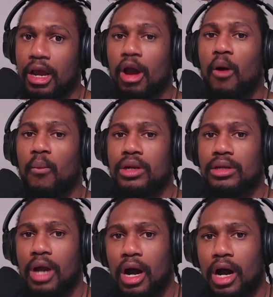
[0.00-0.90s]
when
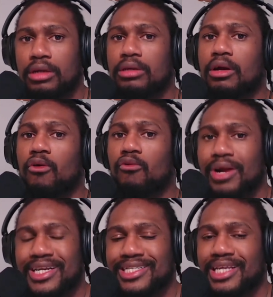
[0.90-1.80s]
God
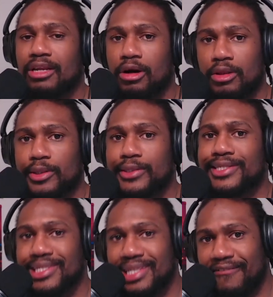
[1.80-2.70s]
rested on the
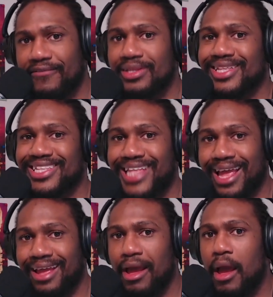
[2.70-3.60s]
seventh
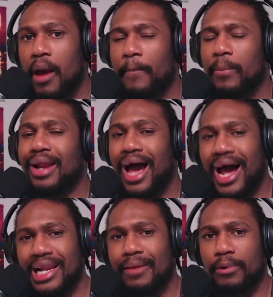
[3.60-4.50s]
day. But
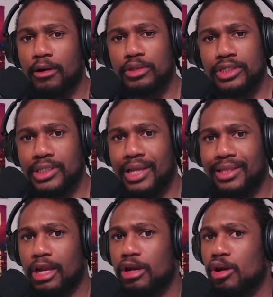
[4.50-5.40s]
Allen Parr, you're saying
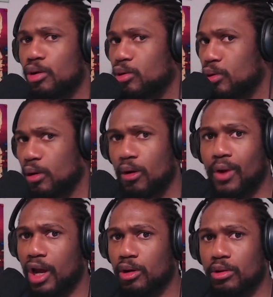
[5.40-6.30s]
that no
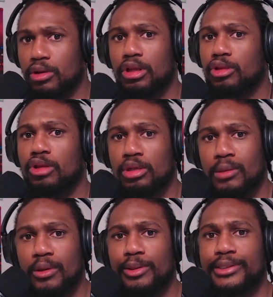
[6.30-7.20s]
writer talked
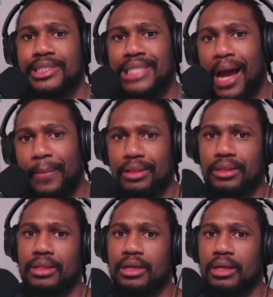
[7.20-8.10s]
about the Sabbath
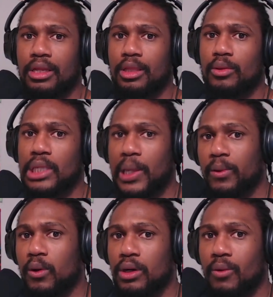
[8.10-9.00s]
to keep it
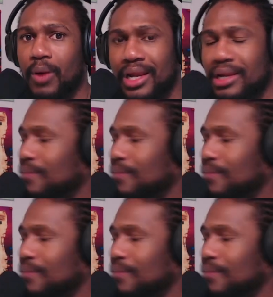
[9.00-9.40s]
holy, right?